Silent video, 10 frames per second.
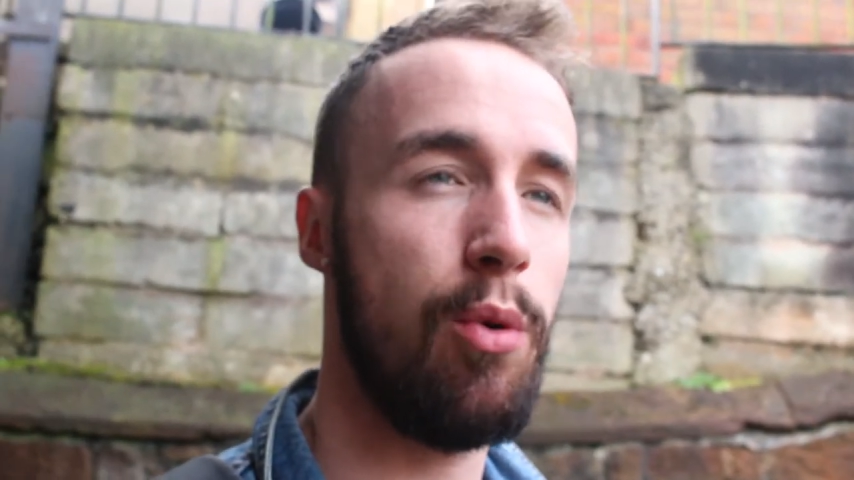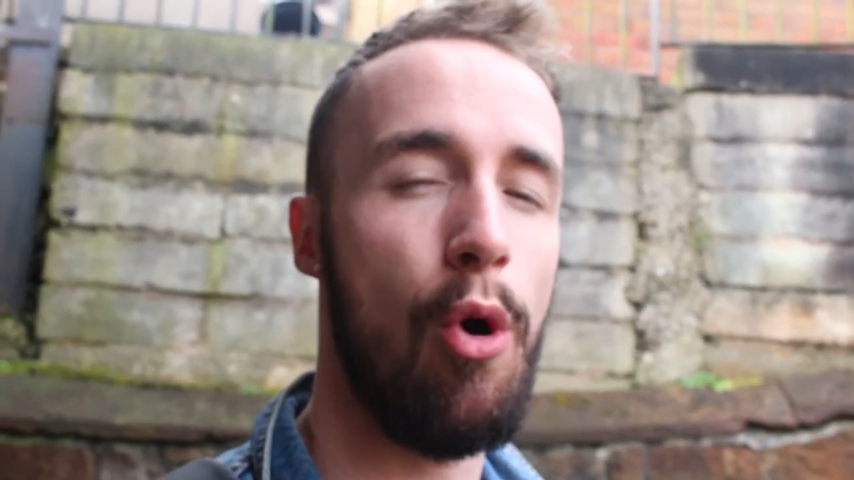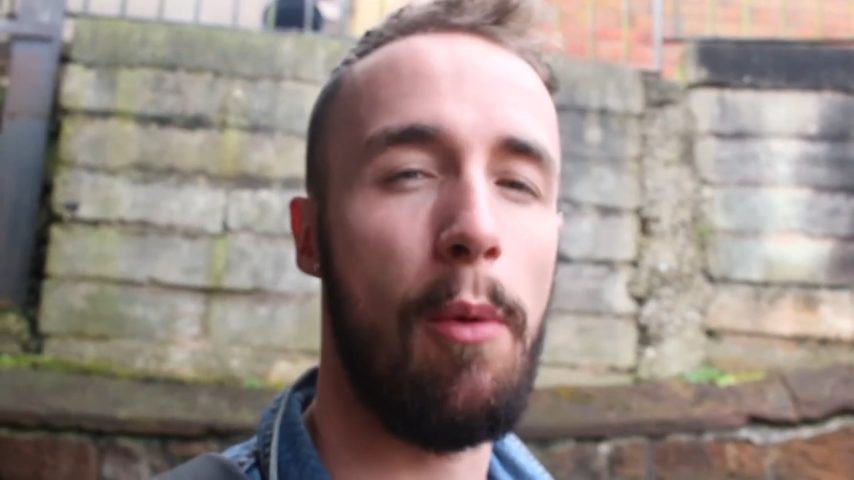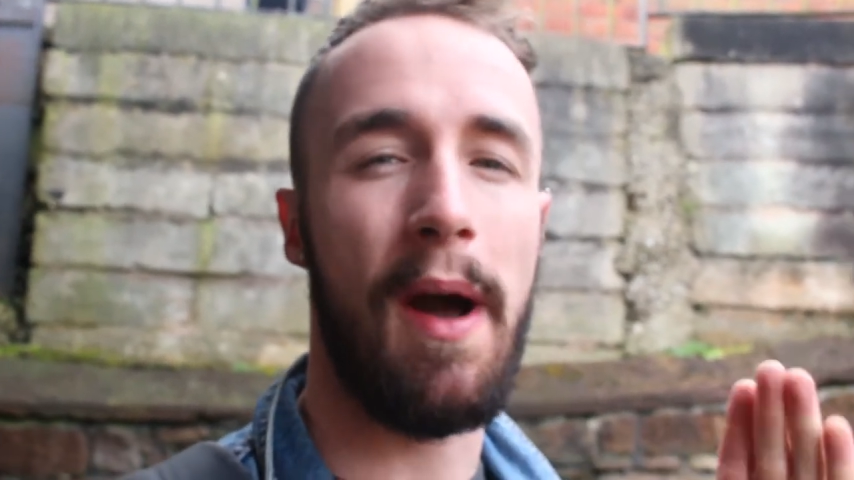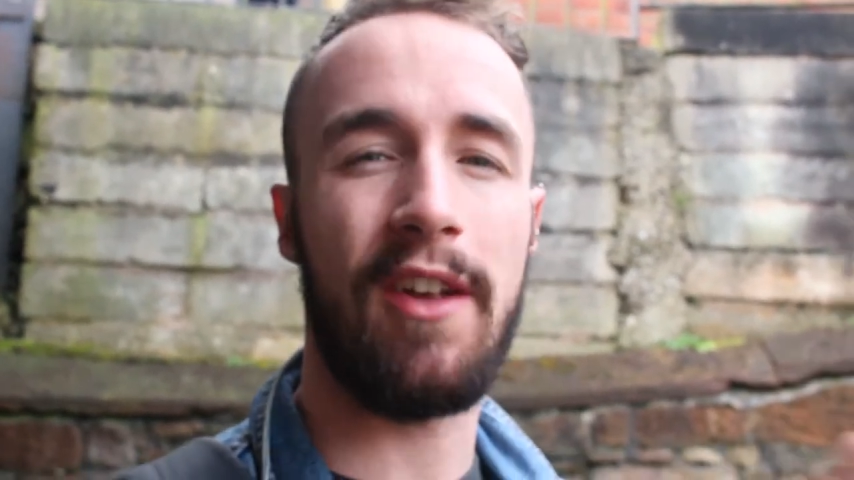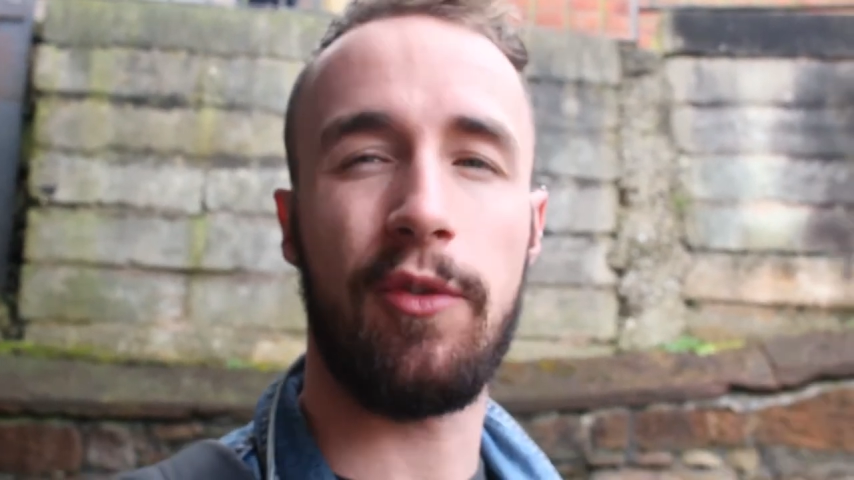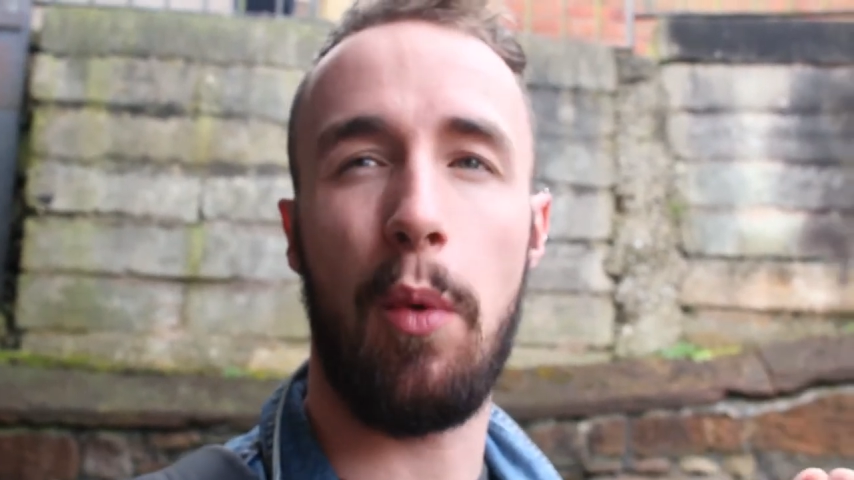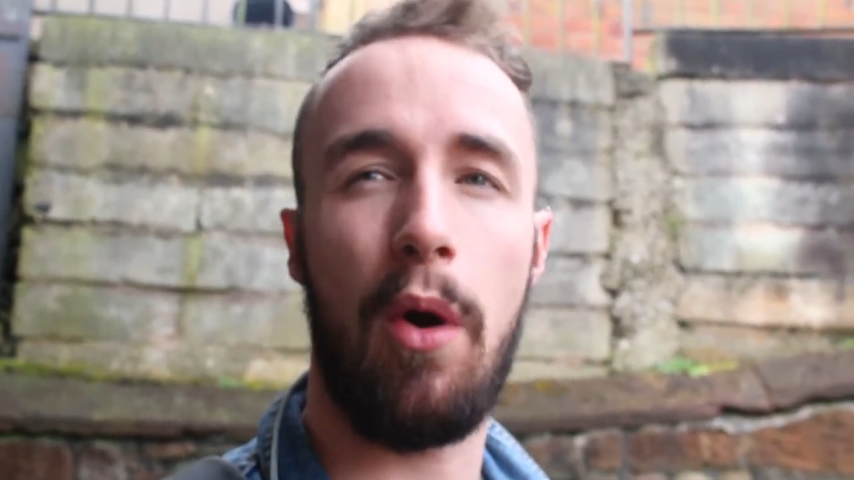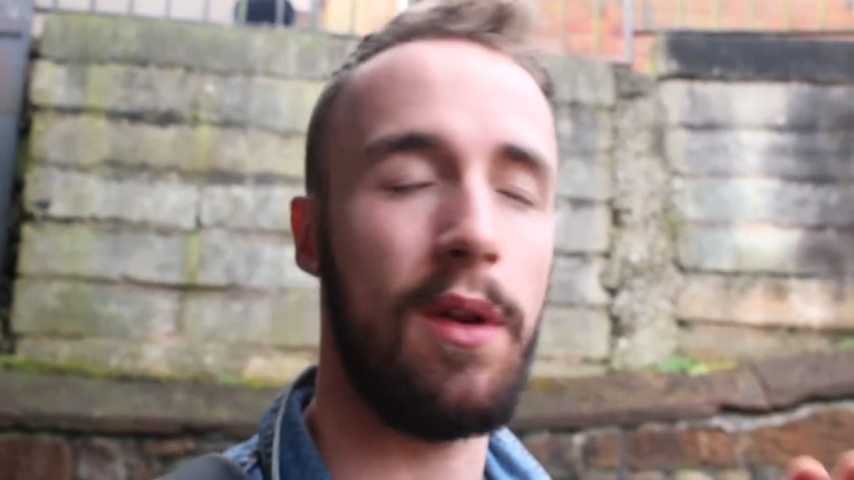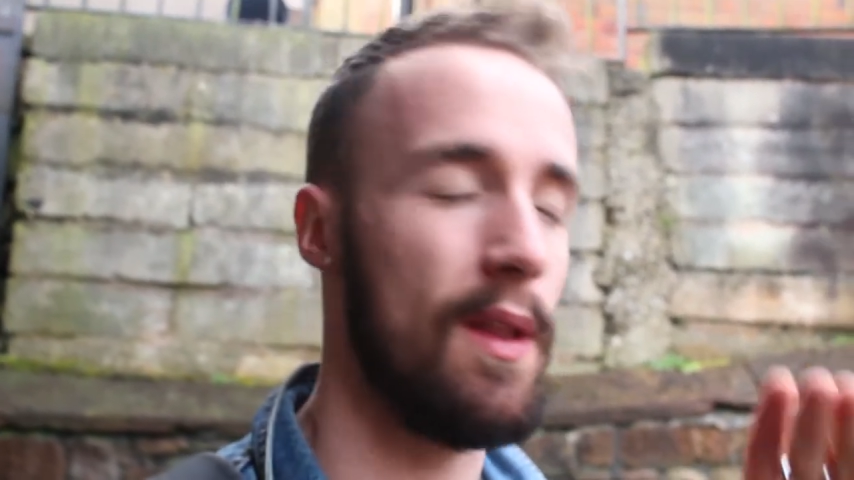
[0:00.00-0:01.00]

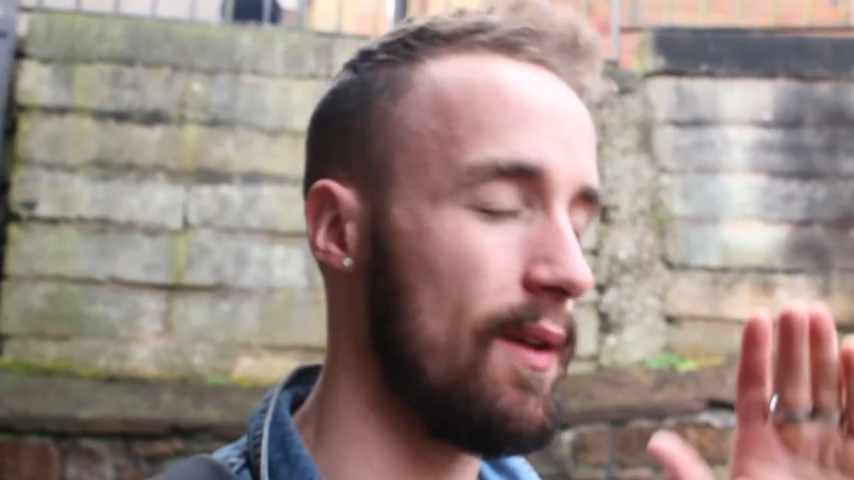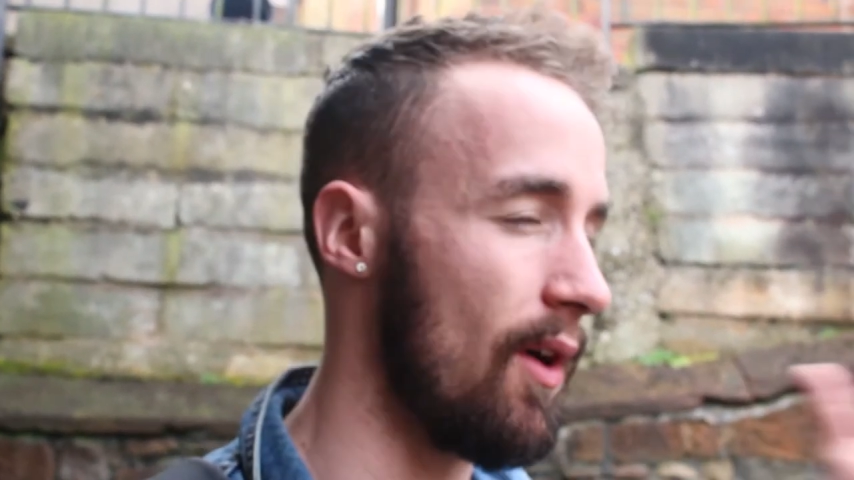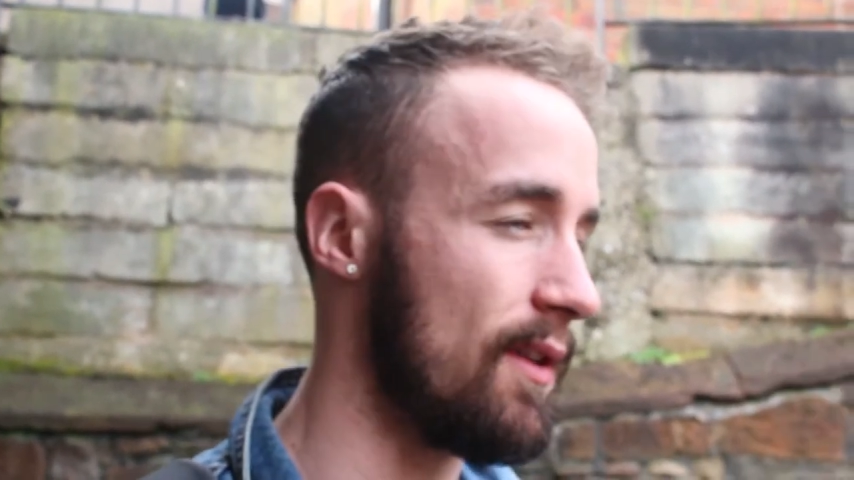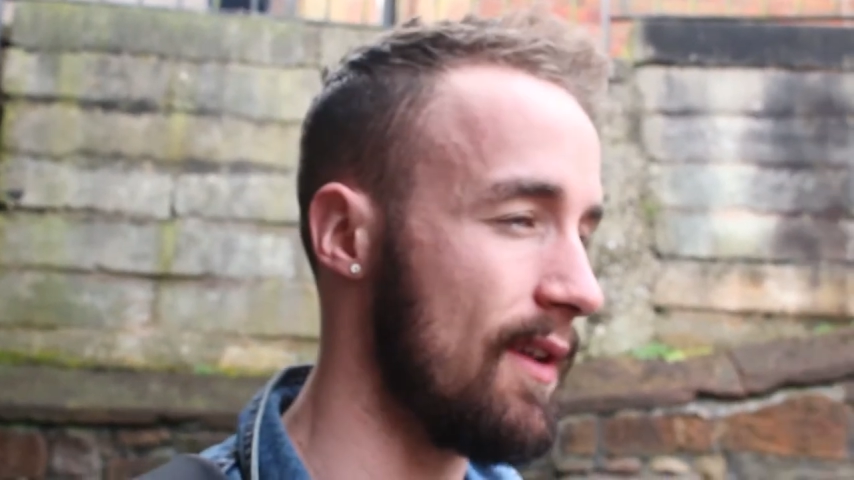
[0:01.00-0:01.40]
1:15, and I've got